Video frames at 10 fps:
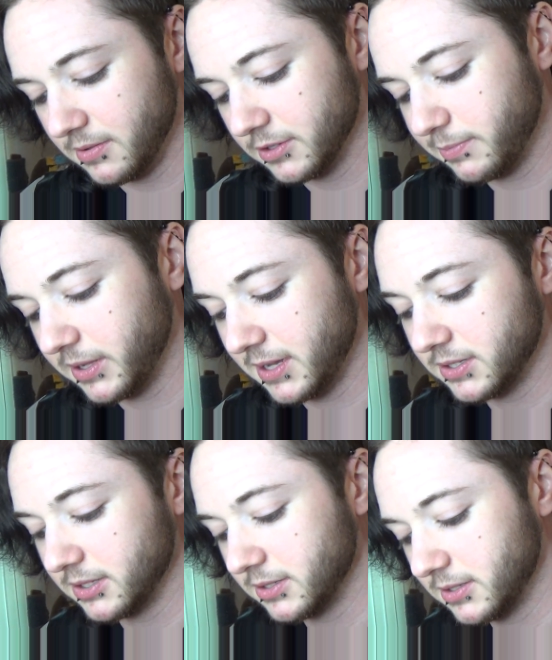those
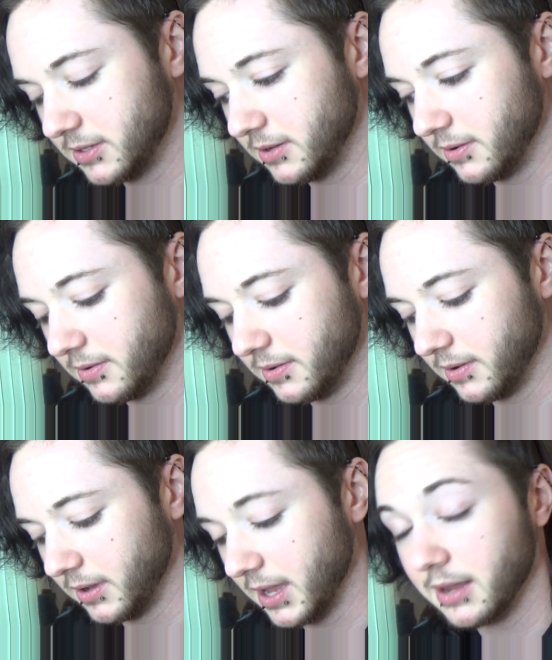places to
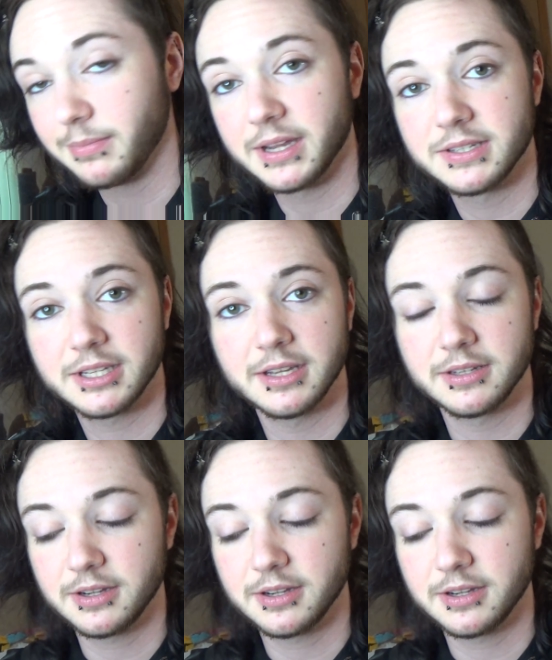get my skin